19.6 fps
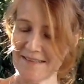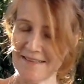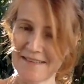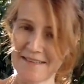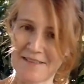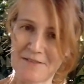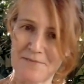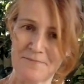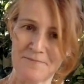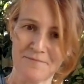
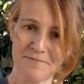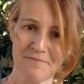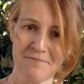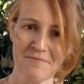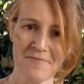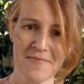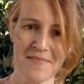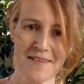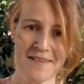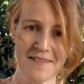but
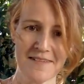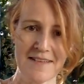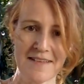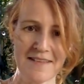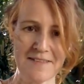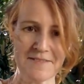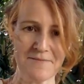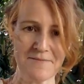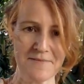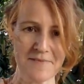
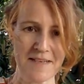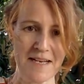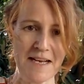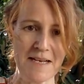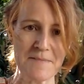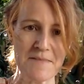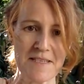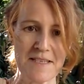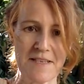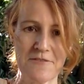they
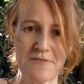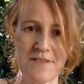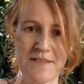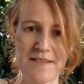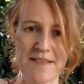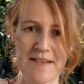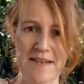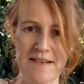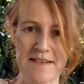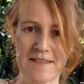came together in
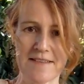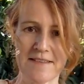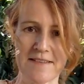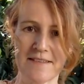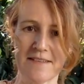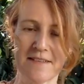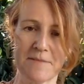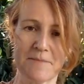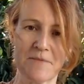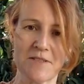the end,
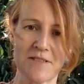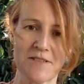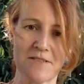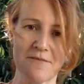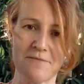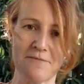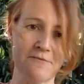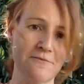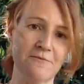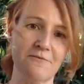and I'm just
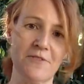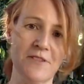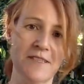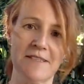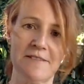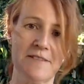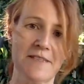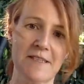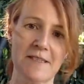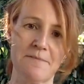
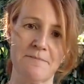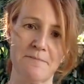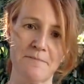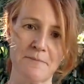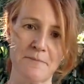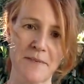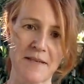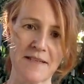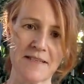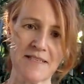really, really
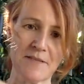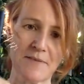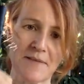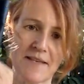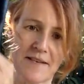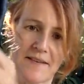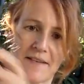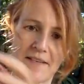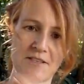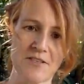pleased with
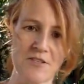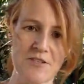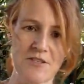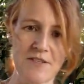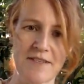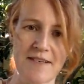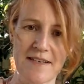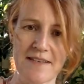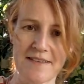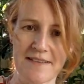how they
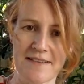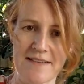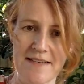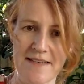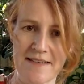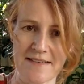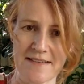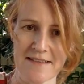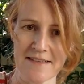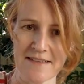turned out in the
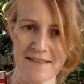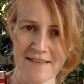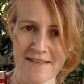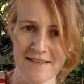end.